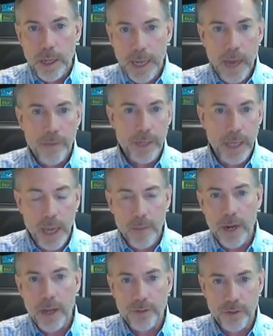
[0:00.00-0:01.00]
a cow that came
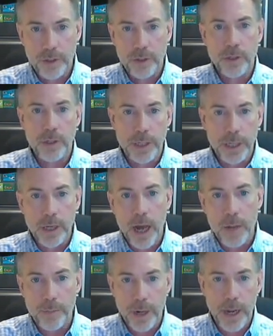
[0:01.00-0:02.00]
in estrus early,
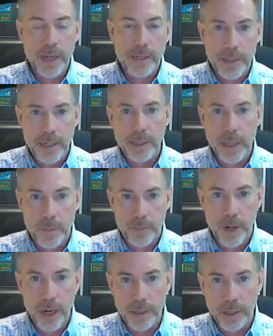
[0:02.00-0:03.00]
got bred, didn't get
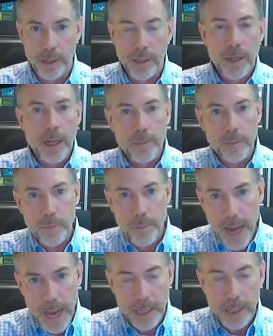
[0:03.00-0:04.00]
pregnant, comes
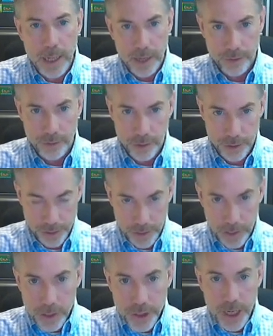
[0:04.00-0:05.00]
back into estrus.
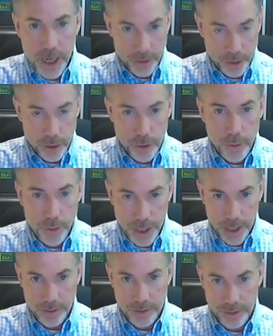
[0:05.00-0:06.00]
She has 2
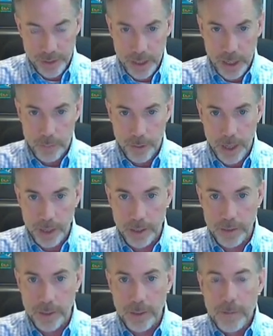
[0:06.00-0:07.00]
chances to get
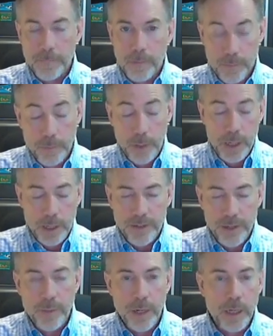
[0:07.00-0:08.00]
pregnant, get
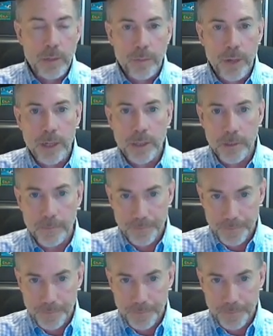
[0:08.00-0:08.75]
inseminated and pregnant